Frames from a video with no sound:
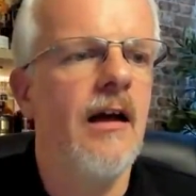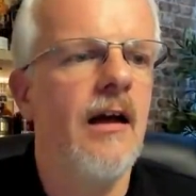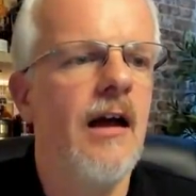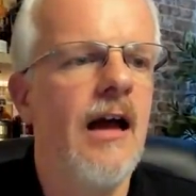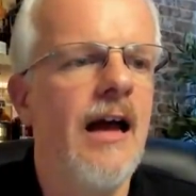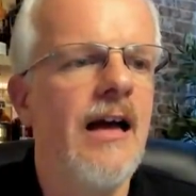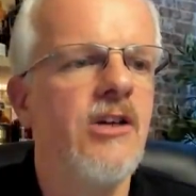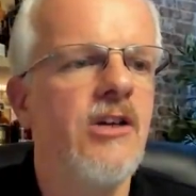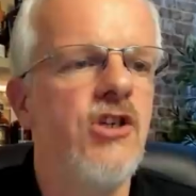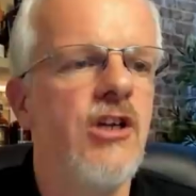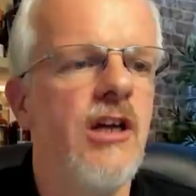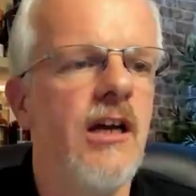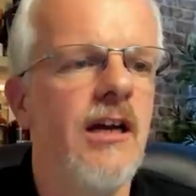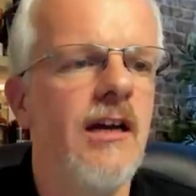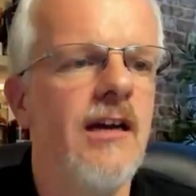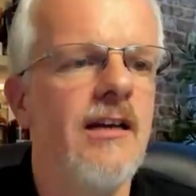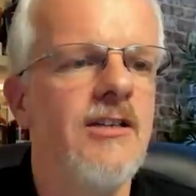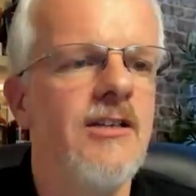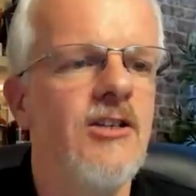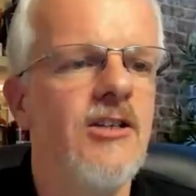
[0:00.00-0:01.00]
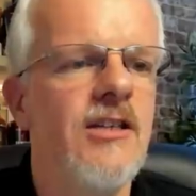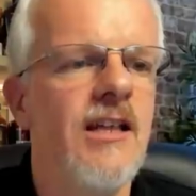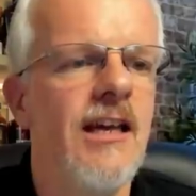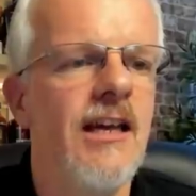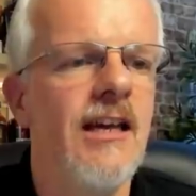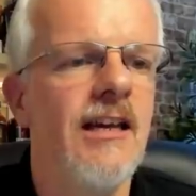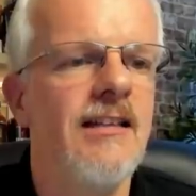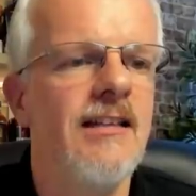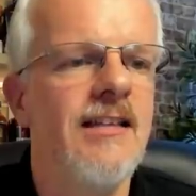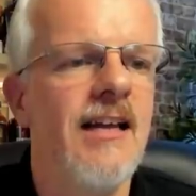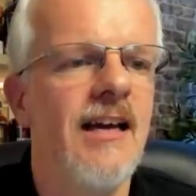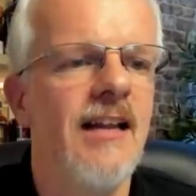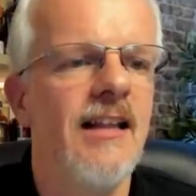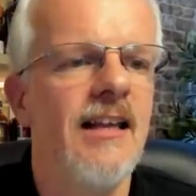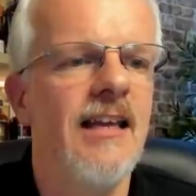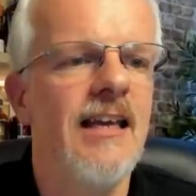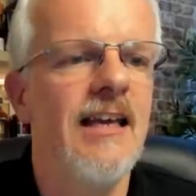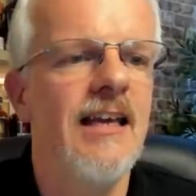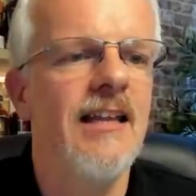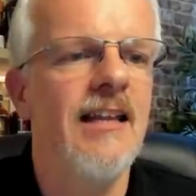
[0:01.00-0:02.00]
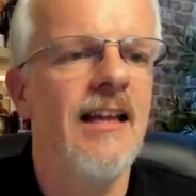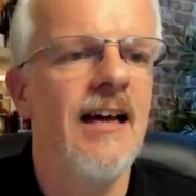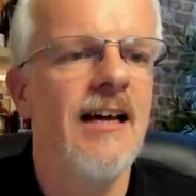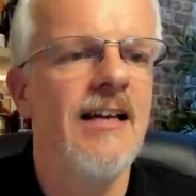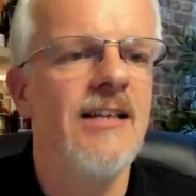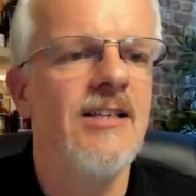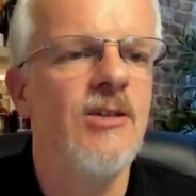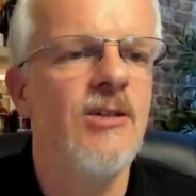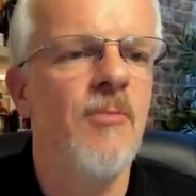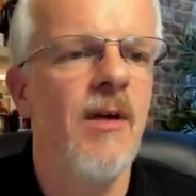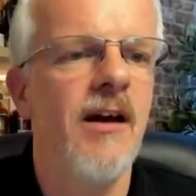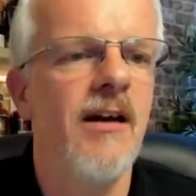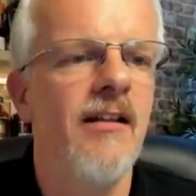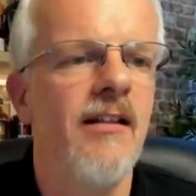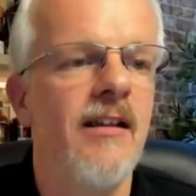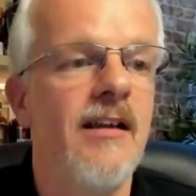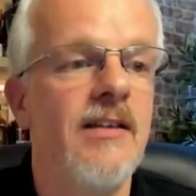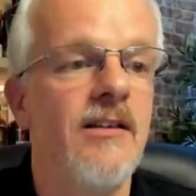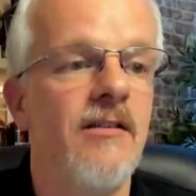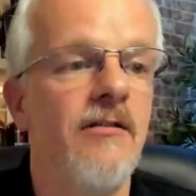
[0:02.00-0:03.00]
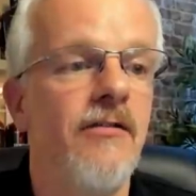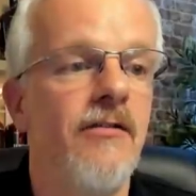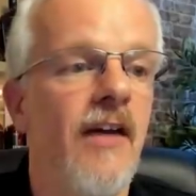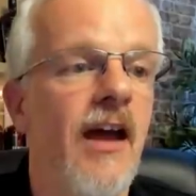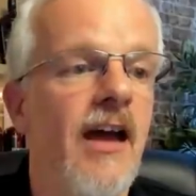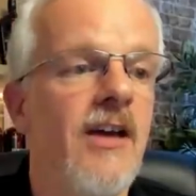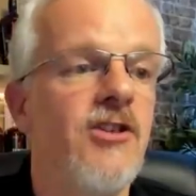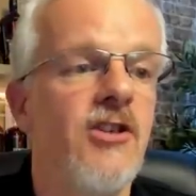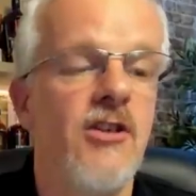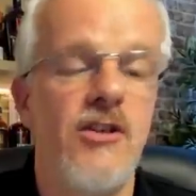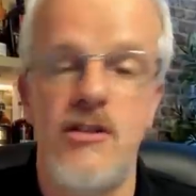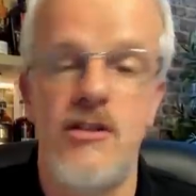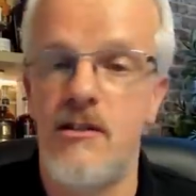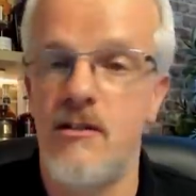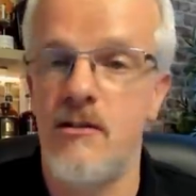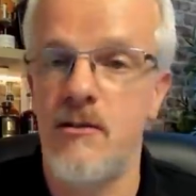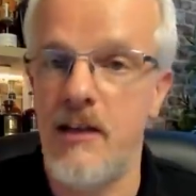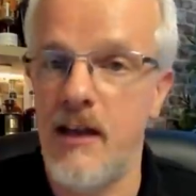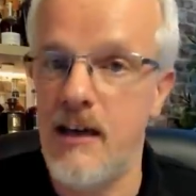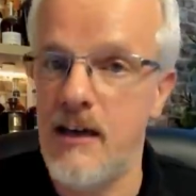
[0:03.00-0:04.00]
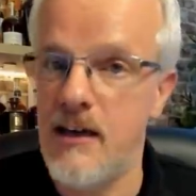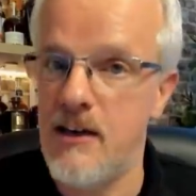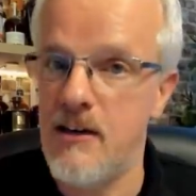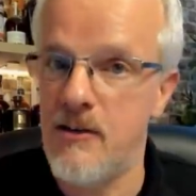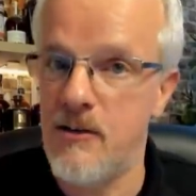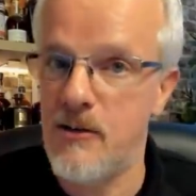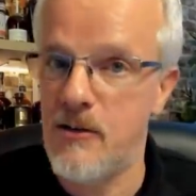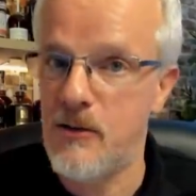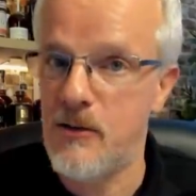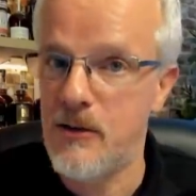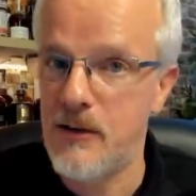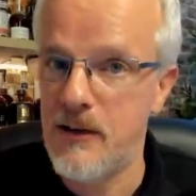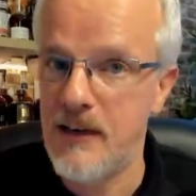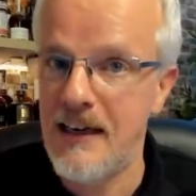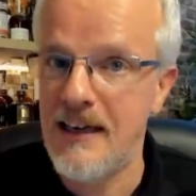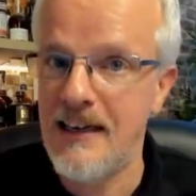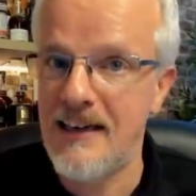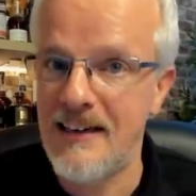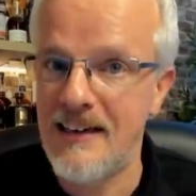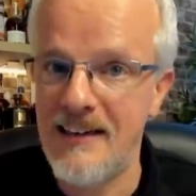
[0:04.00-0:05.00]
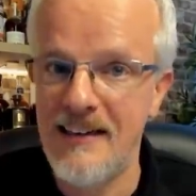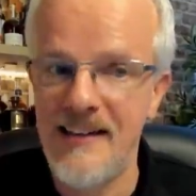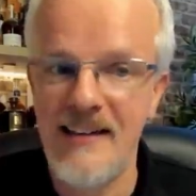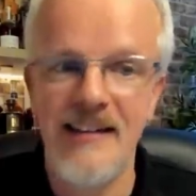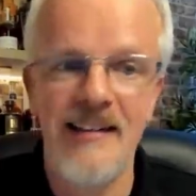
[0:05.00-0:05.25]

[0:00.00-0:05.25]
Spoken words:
Akshay is saying, tell Ian that his smile is infectious. Oh, there you go, Ian.